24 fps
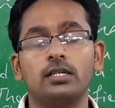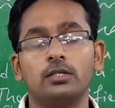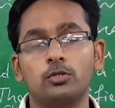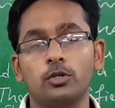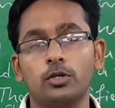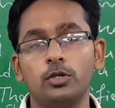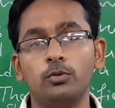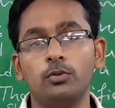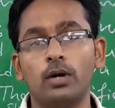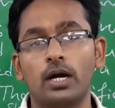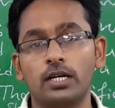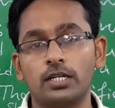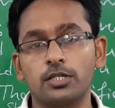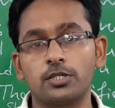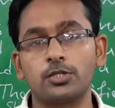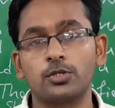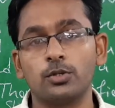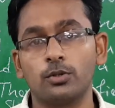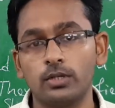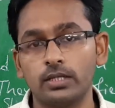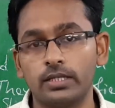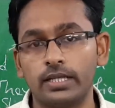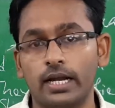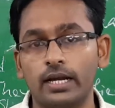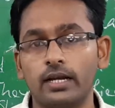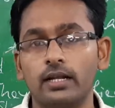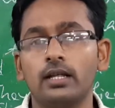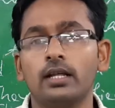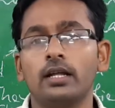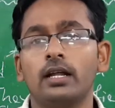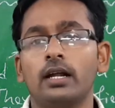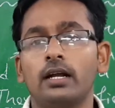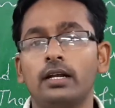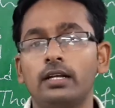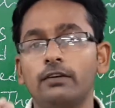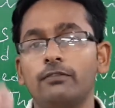you understood that
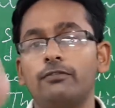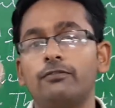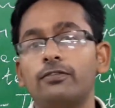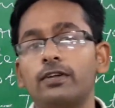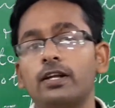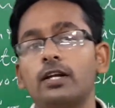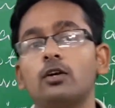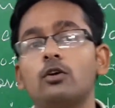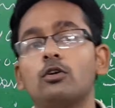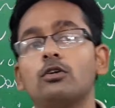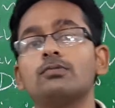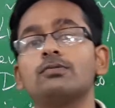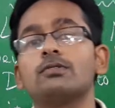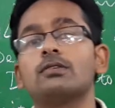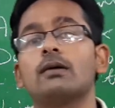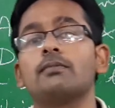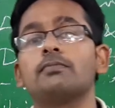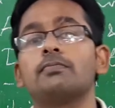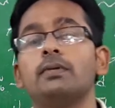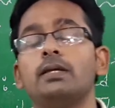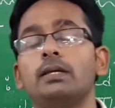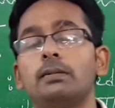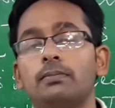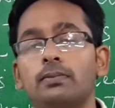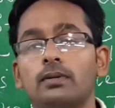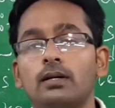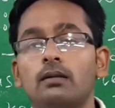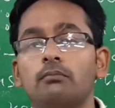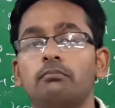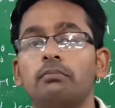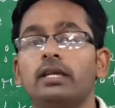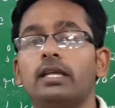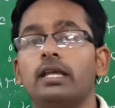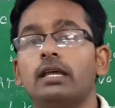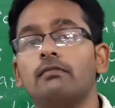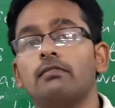different groups of people
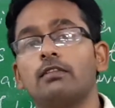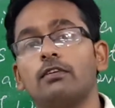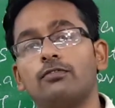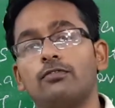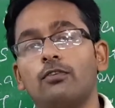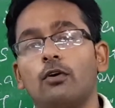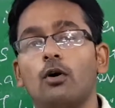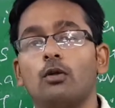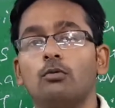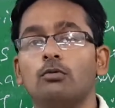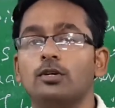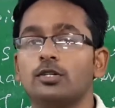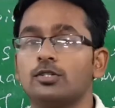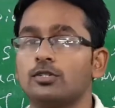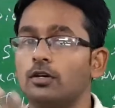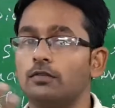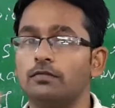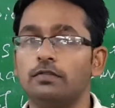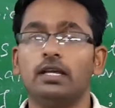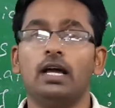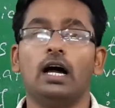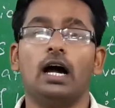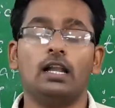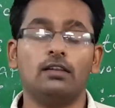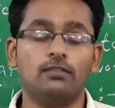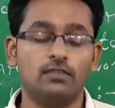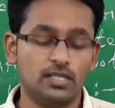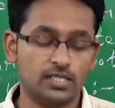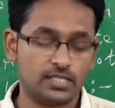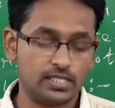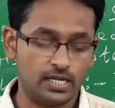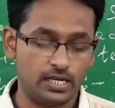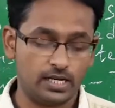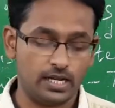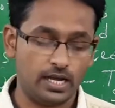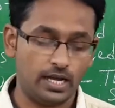became the followers of the
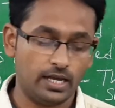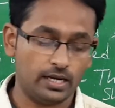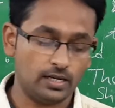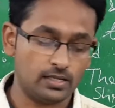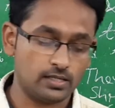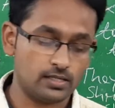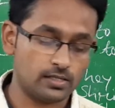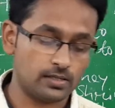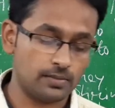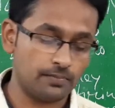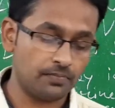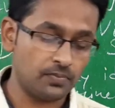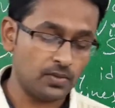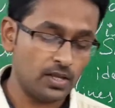Alvars and Nayanars.